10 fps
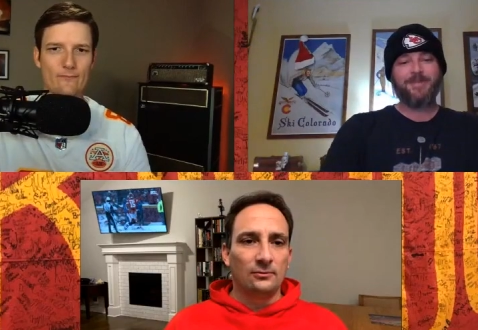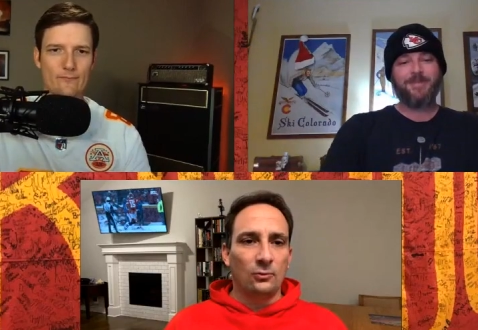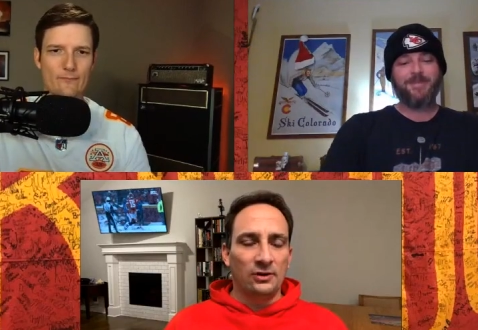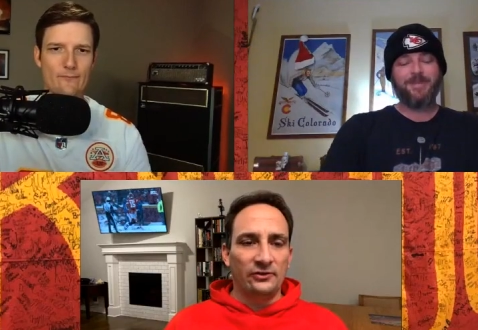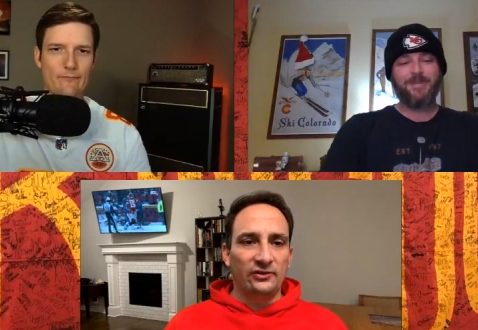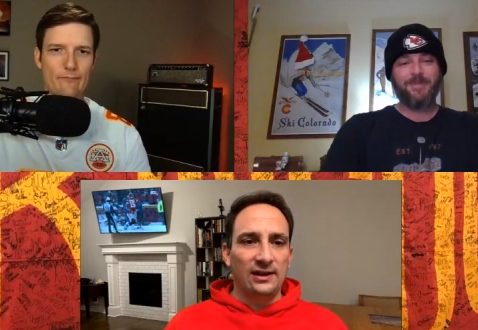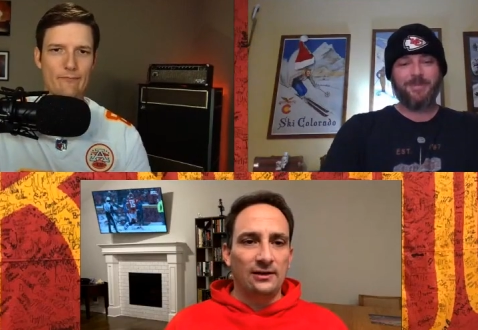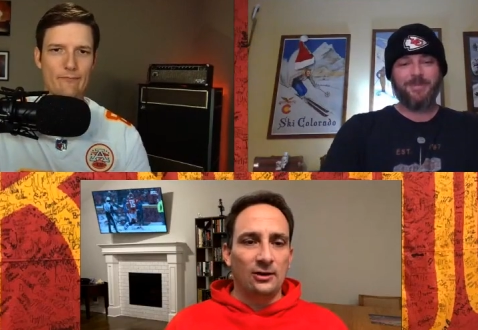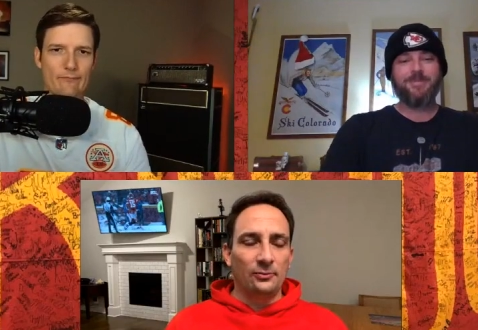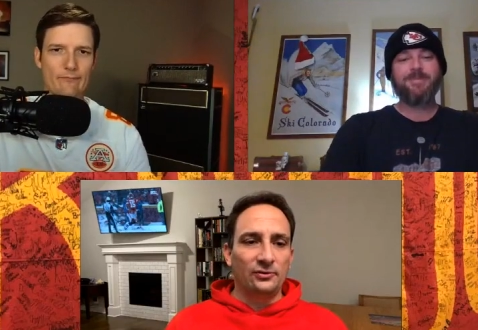Speaker 1: One seed
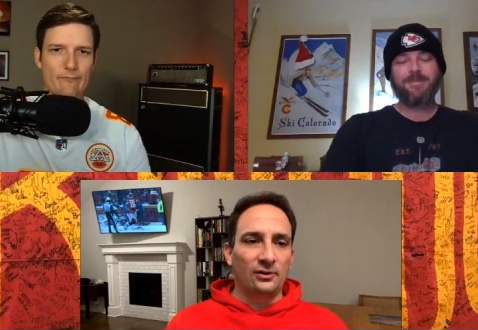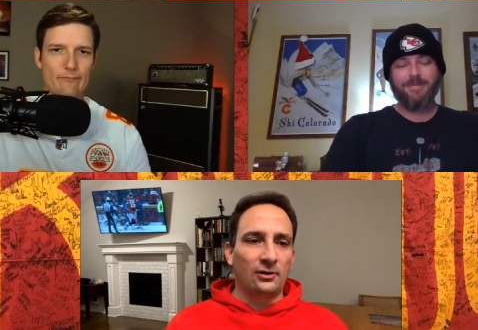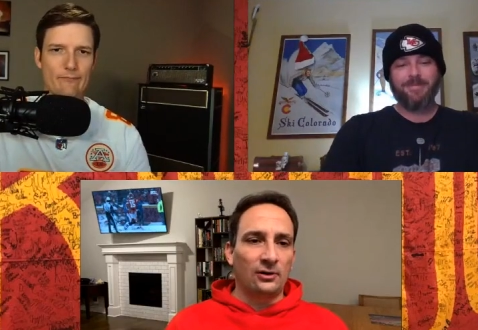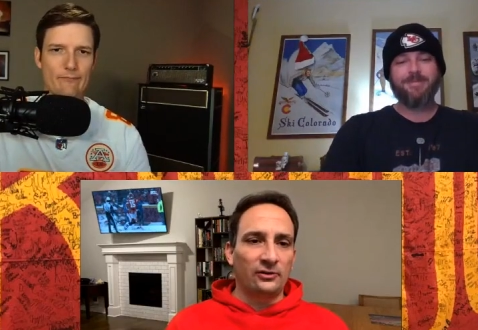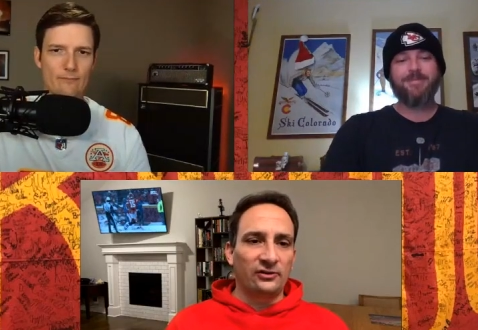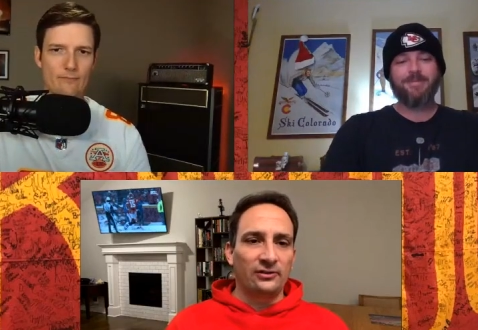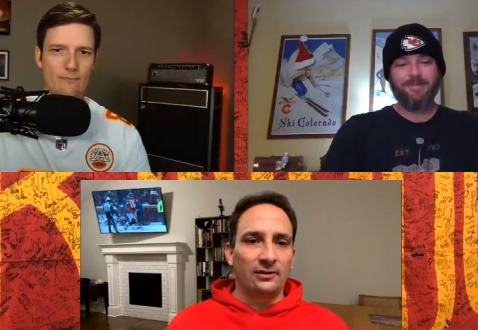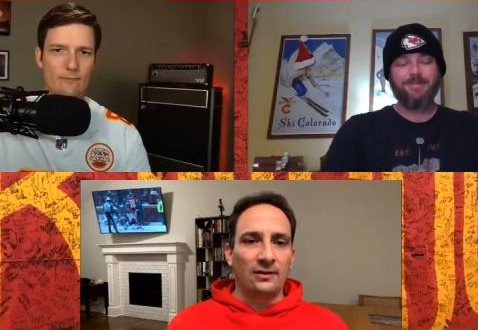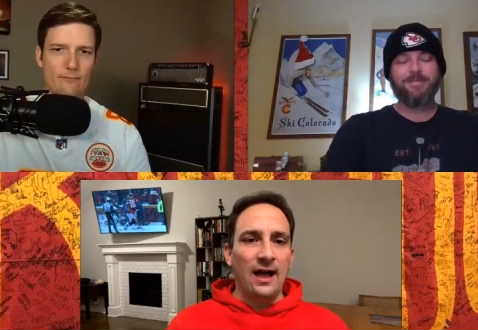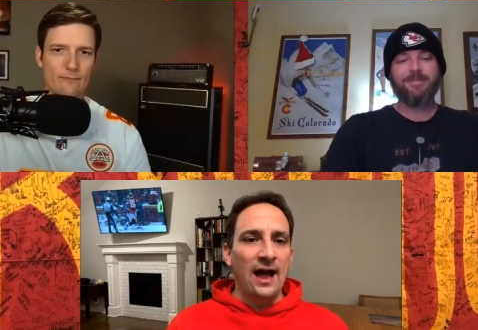hopes are
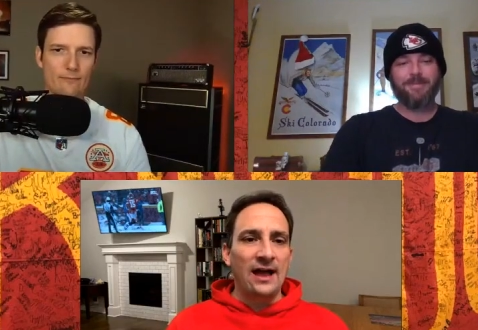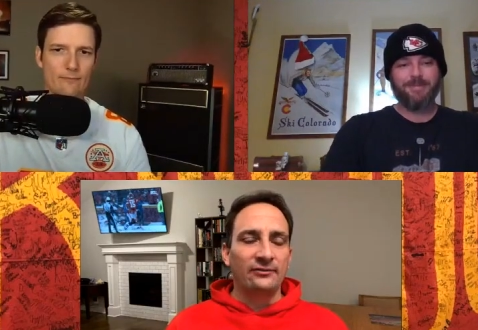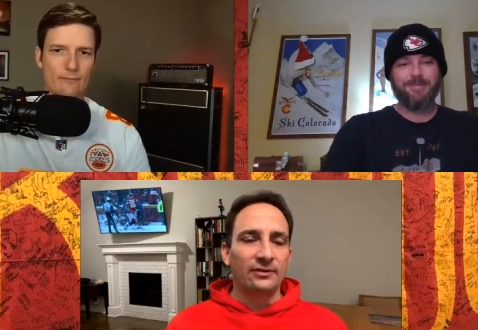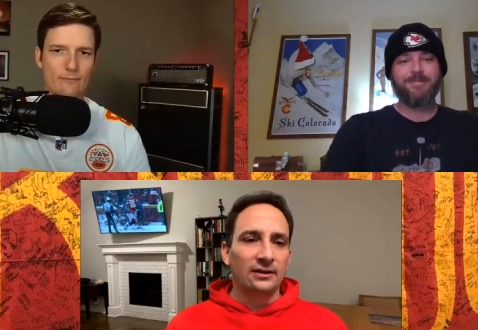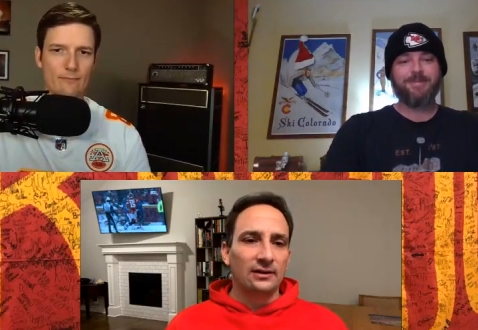still alive.